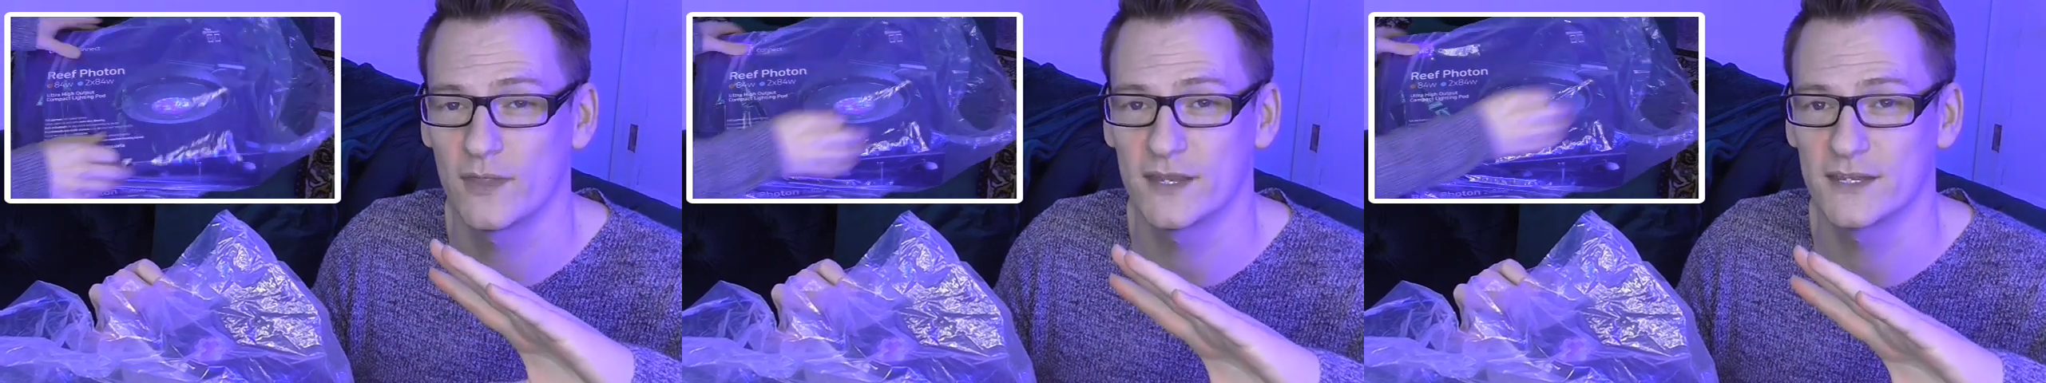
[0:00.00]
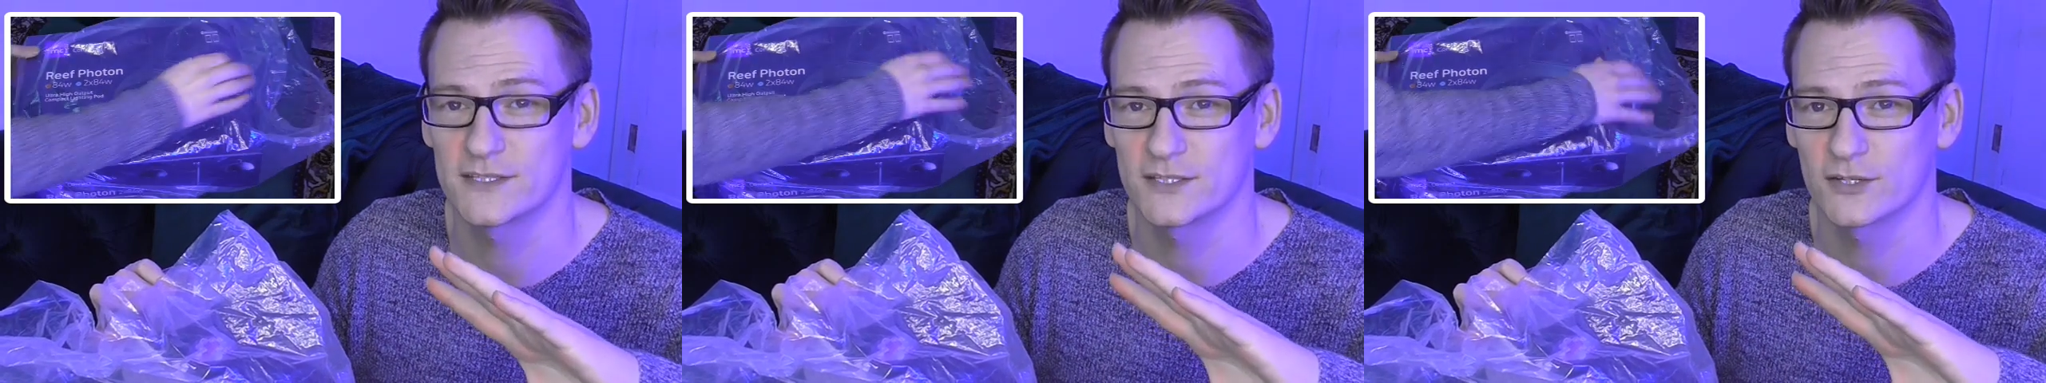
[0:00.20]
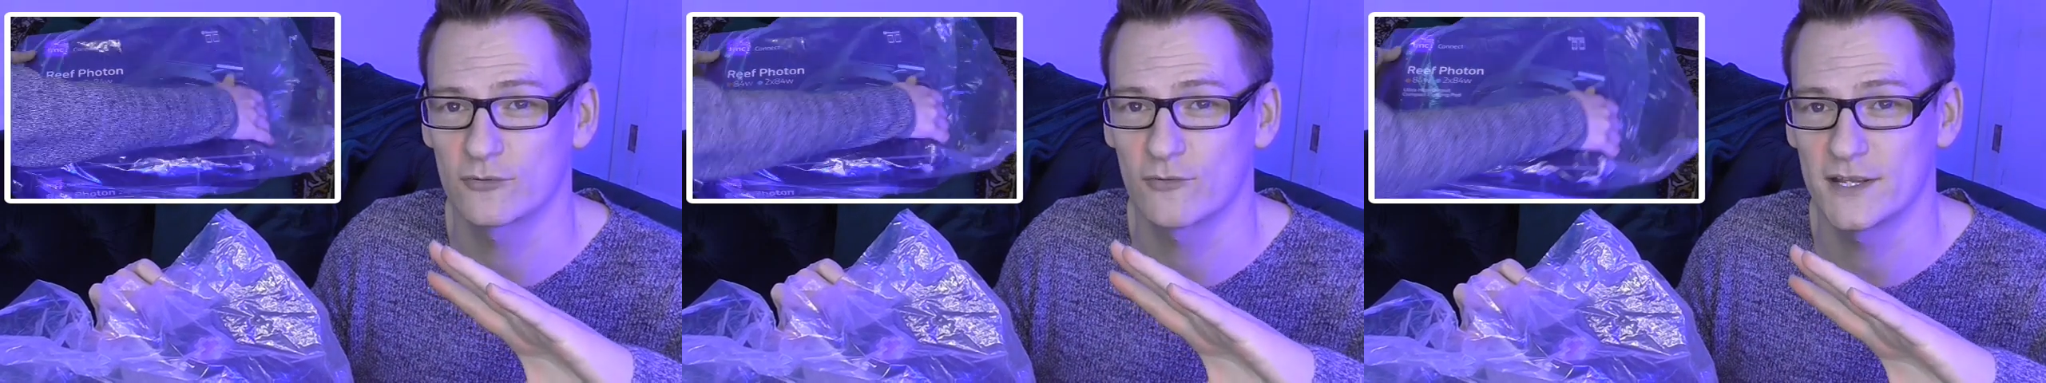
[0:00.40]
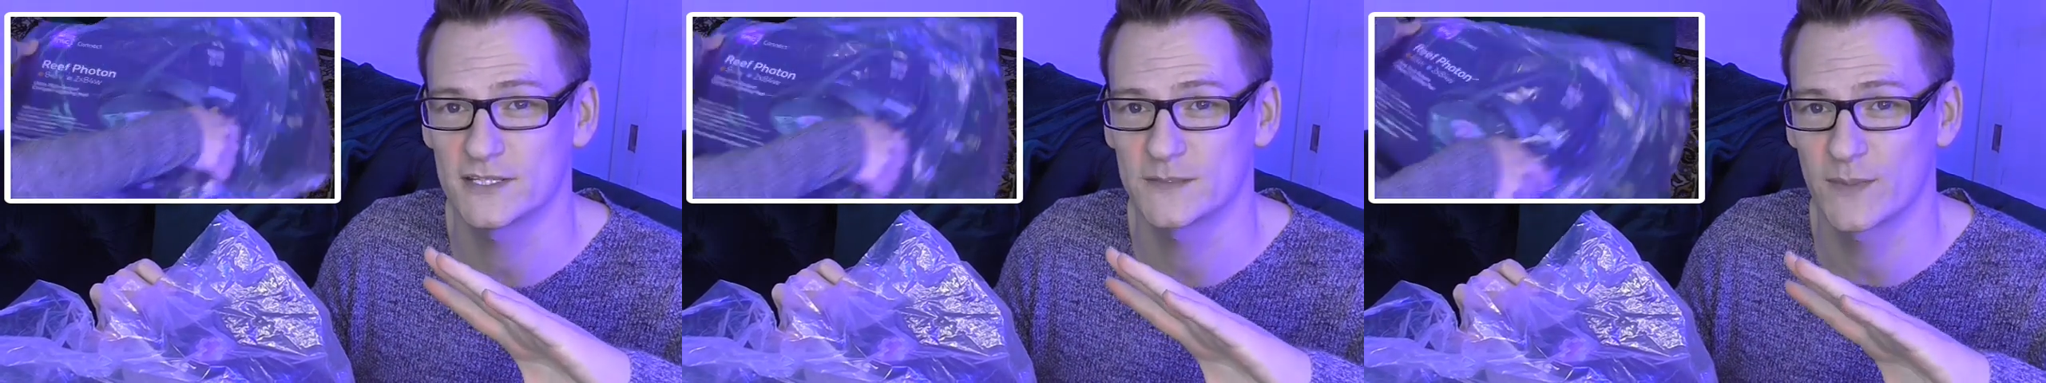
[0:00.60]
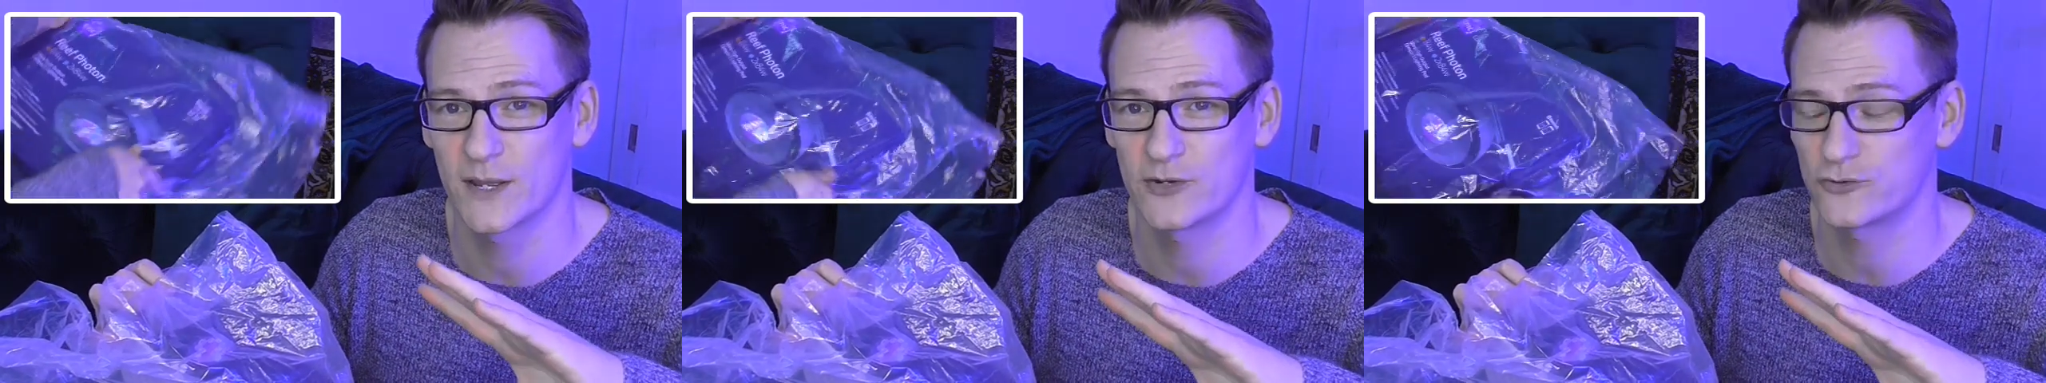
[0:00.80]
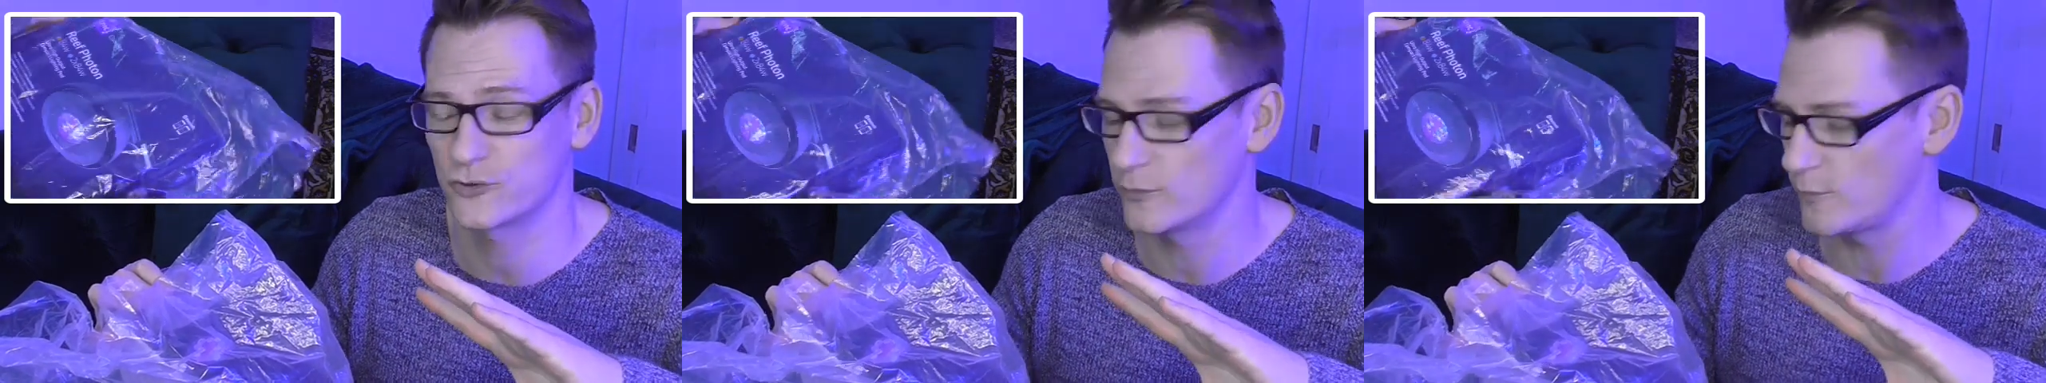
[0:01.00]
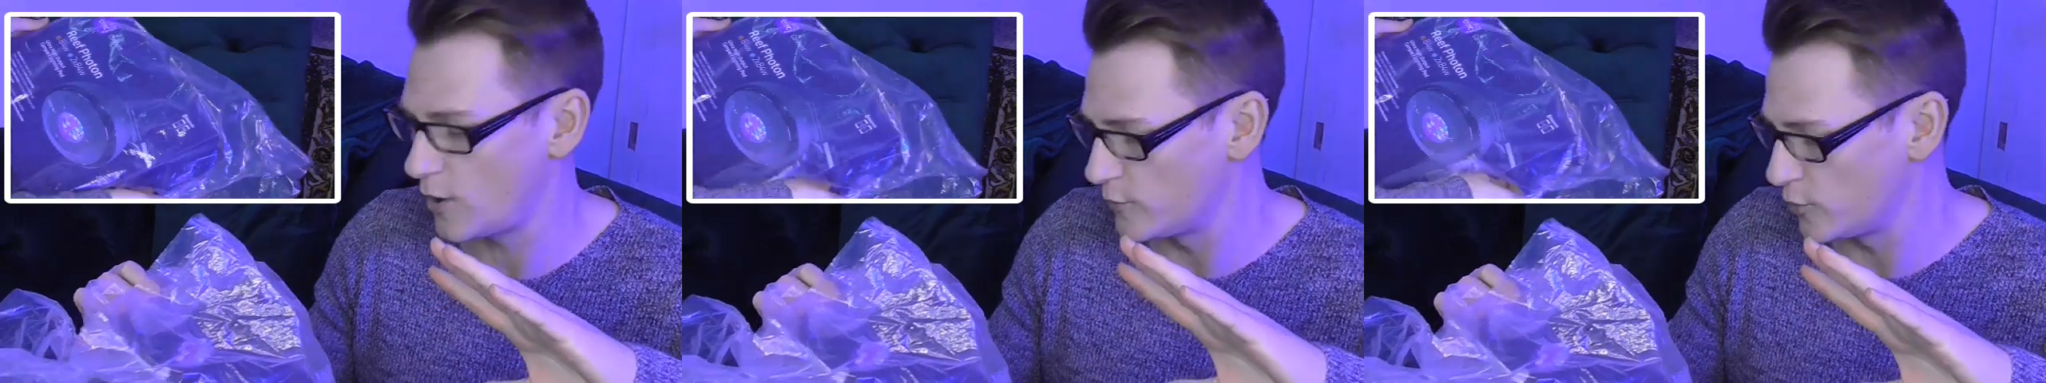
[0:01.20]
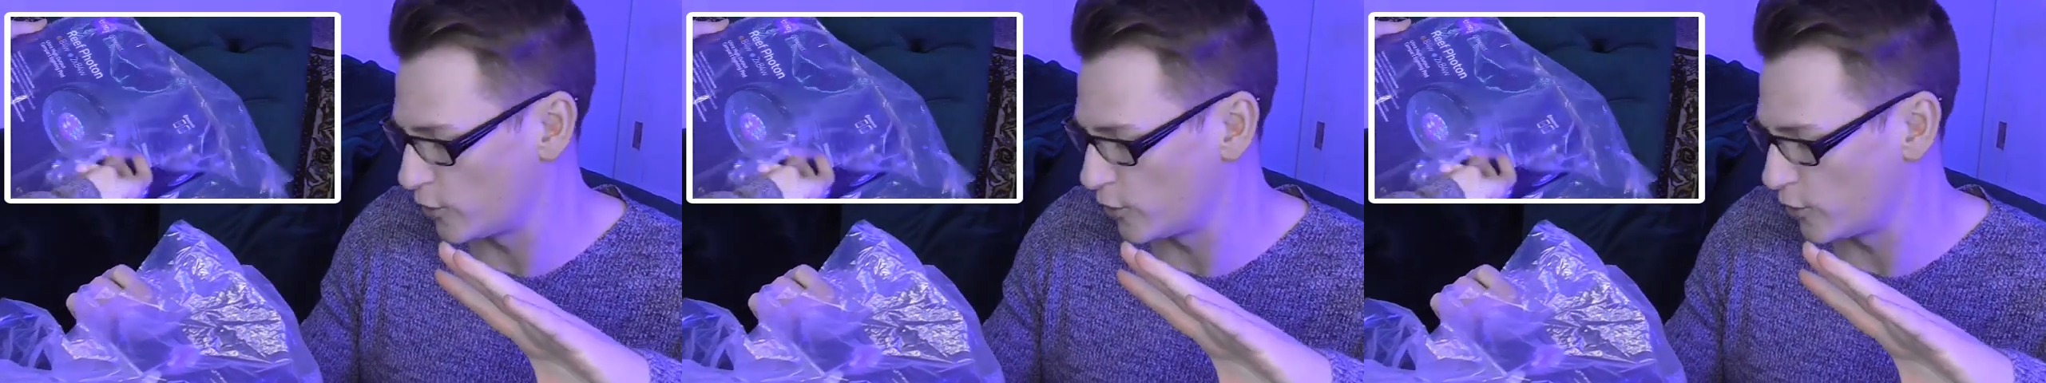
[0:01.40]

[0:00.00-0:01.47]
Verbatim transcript: that it's a great spectrum. I'm